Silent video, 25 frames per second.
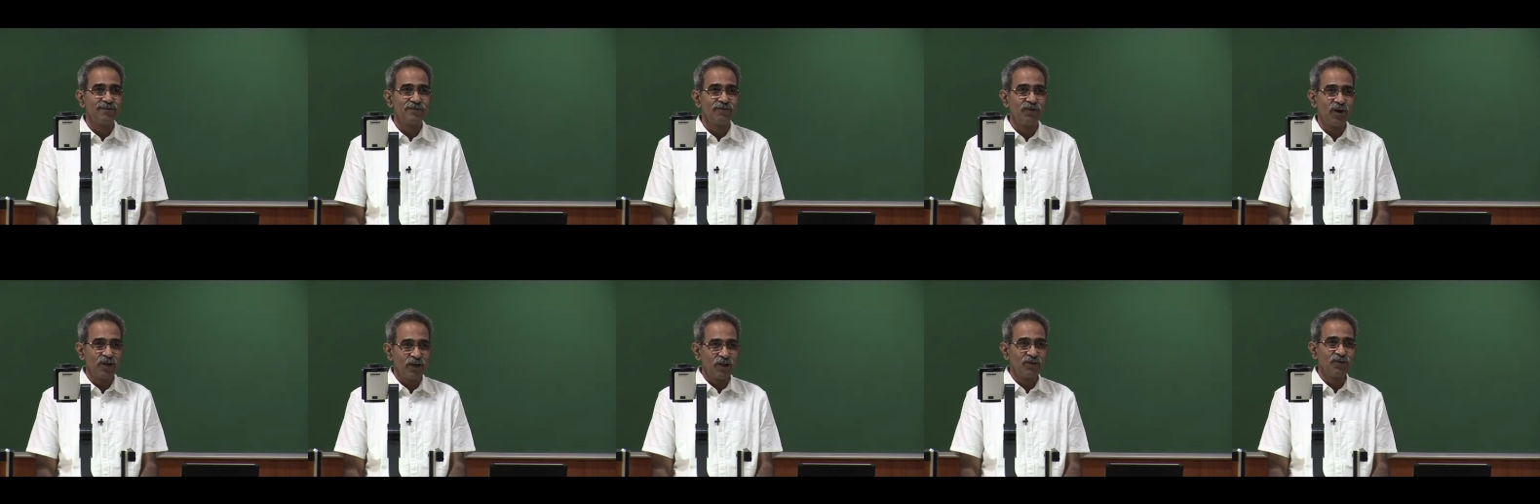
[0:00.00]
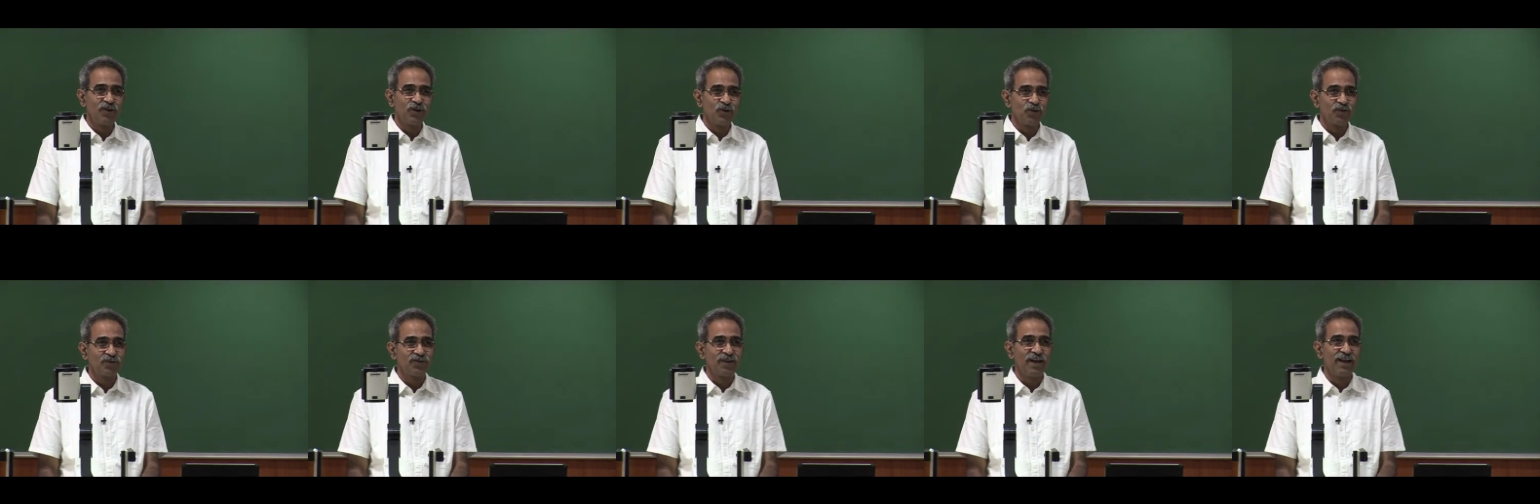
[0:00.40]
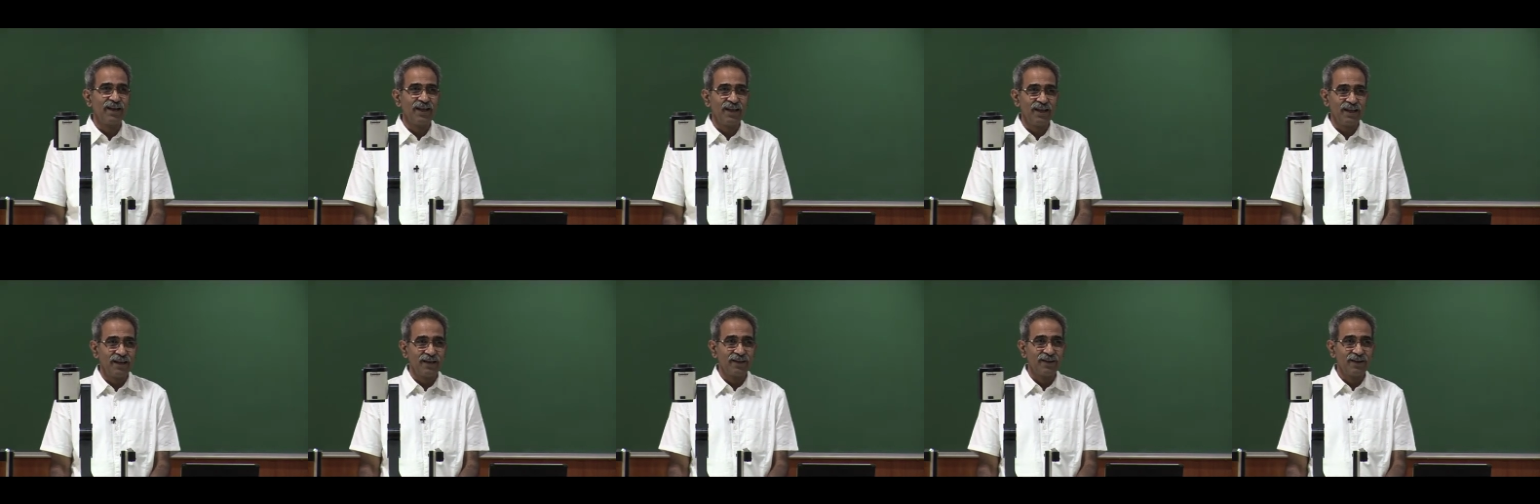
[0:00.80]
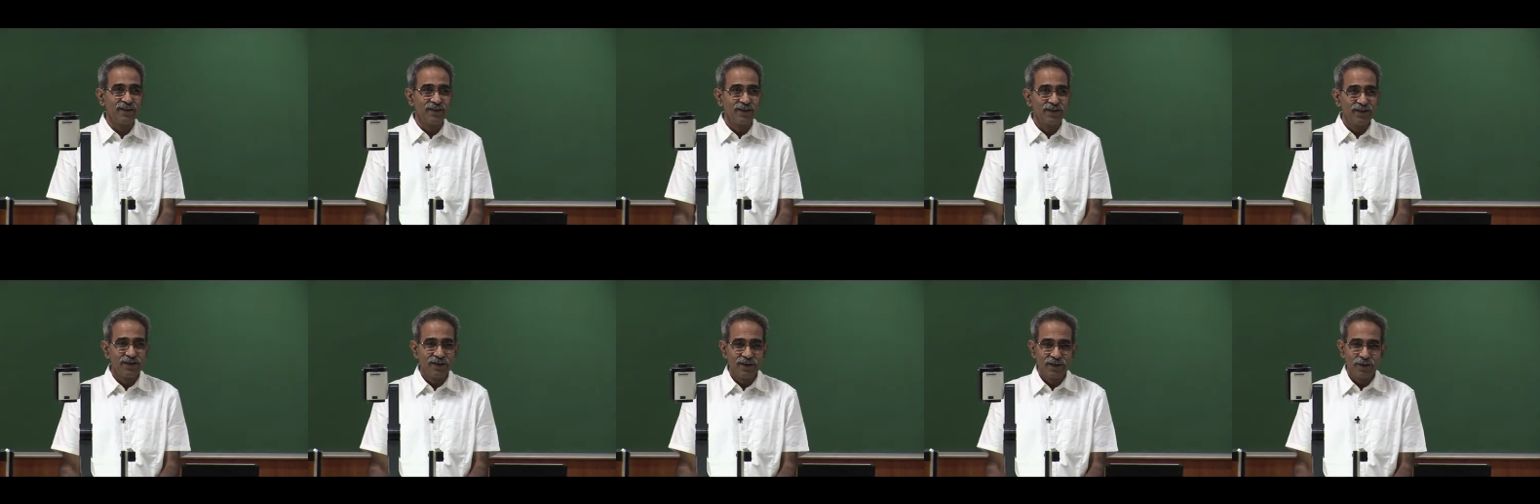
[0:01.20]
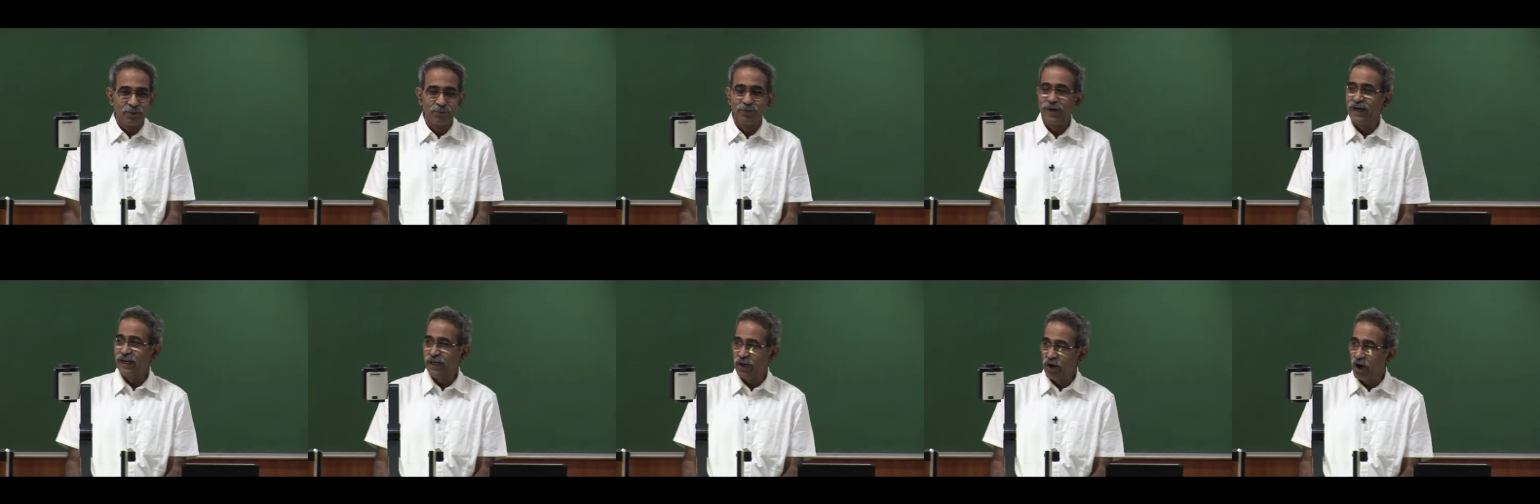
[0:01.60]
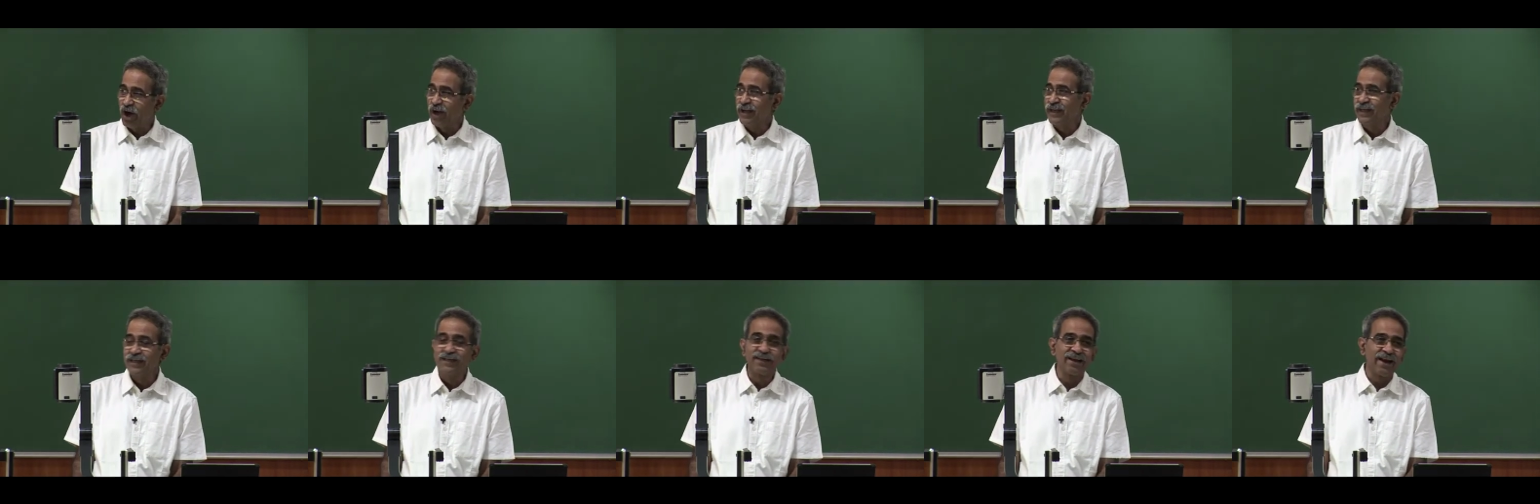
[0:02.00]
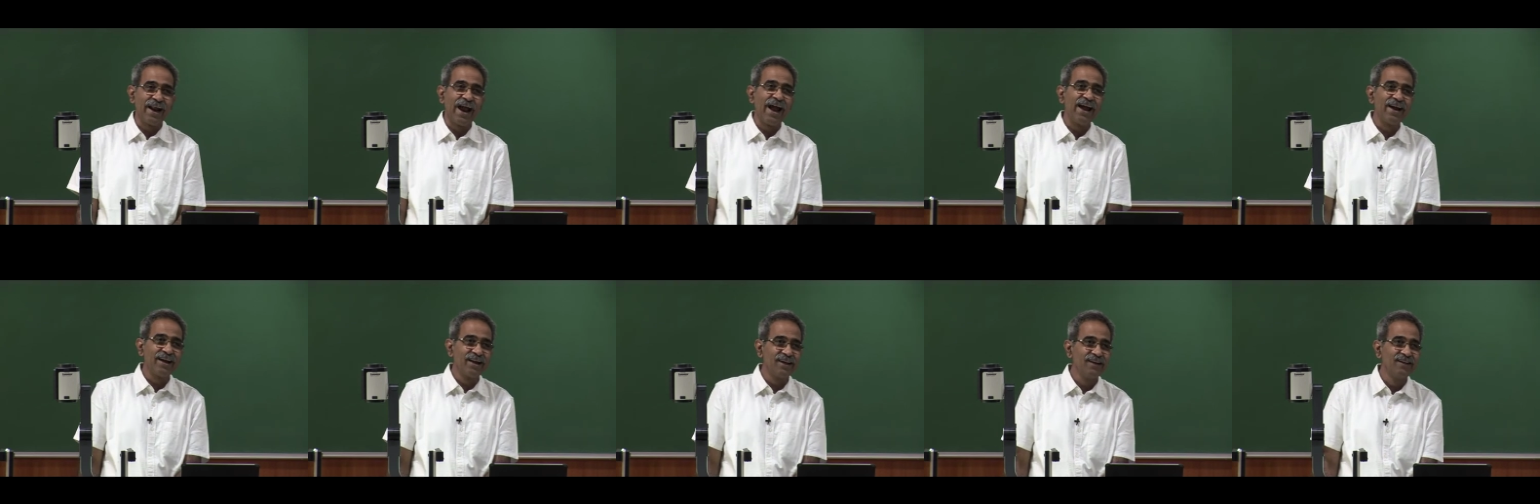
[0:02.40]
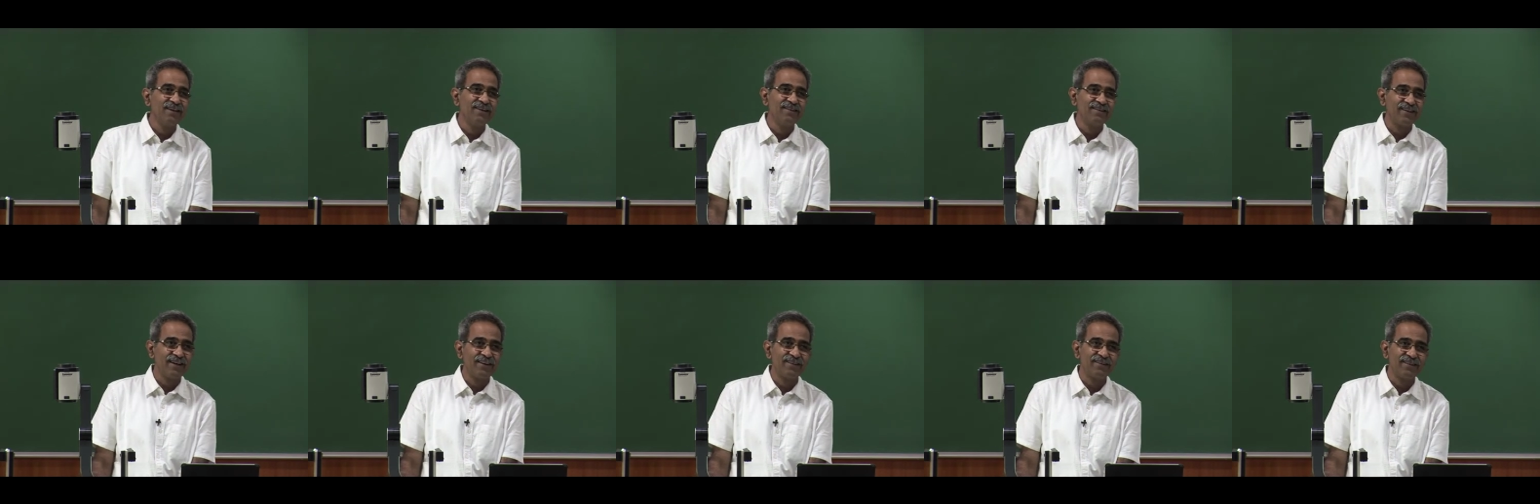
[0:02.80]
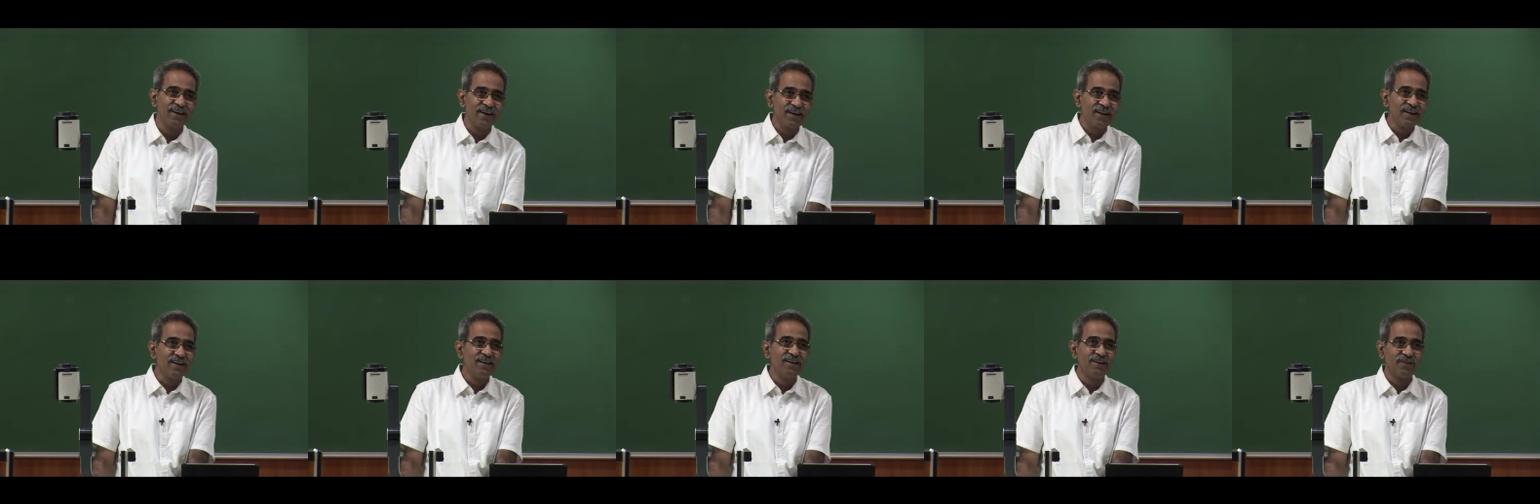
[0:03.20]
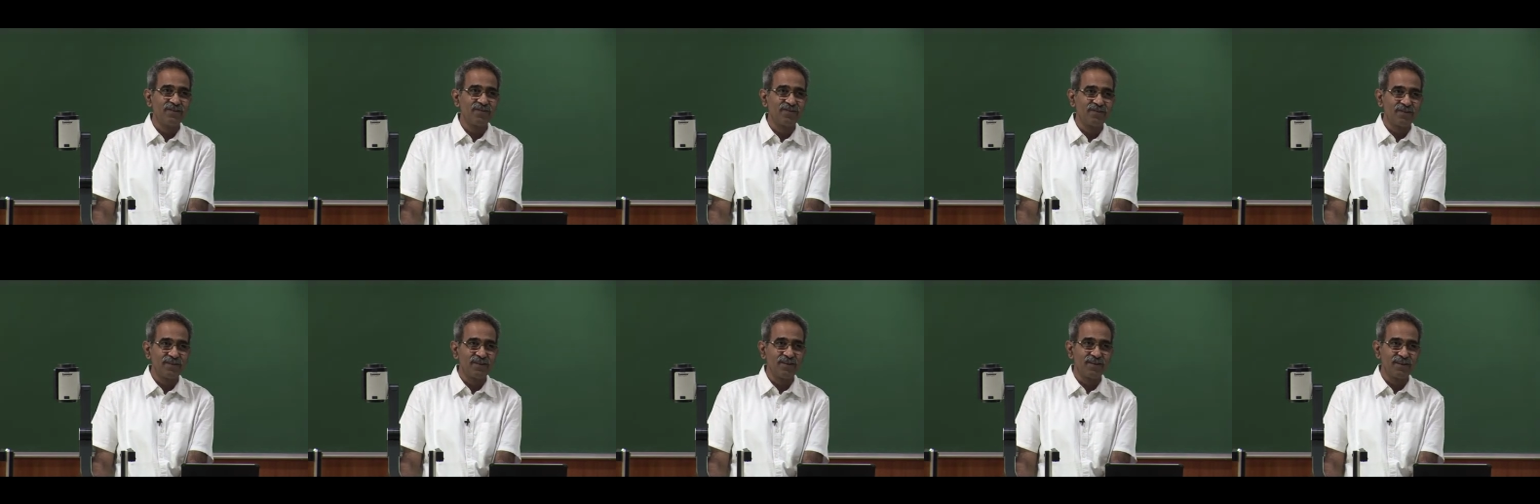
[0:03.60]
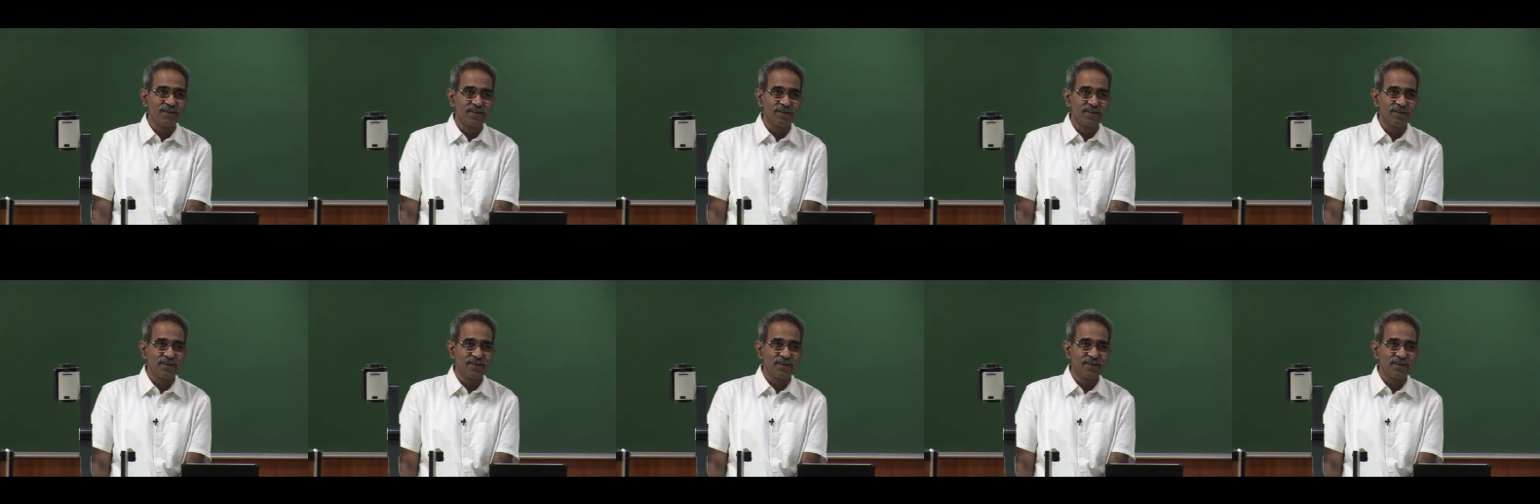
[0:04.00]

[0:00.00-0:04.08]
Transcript: whatever you study by drawing triangles and circles.